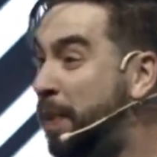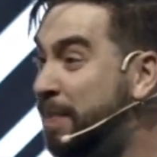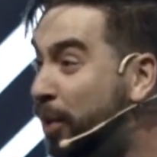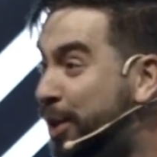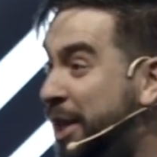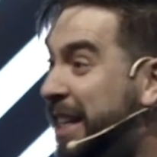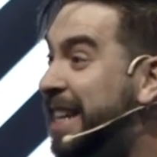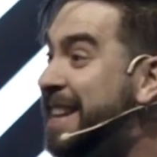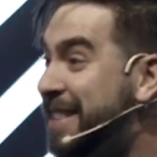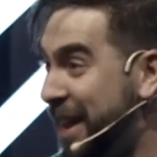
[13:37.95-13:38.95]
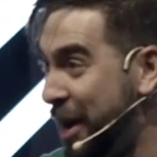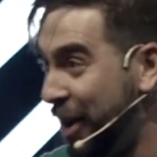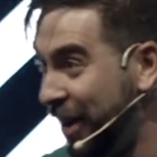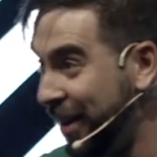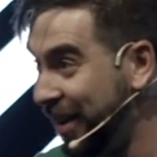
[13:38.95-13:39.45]
people to get
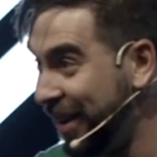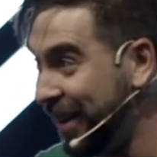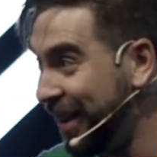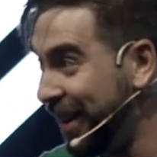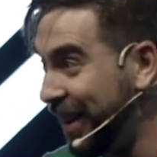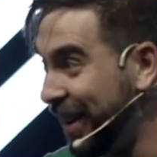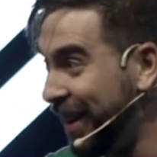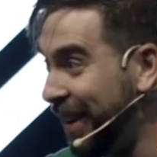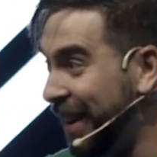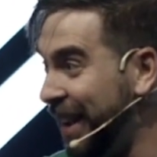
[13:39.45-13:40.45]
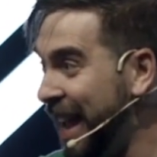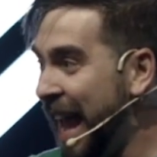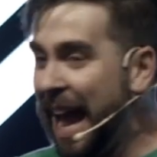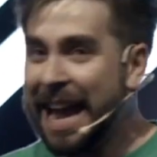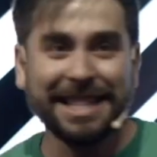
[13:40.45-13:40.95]
there.
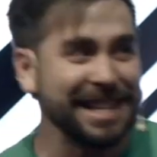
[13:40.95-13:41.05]
And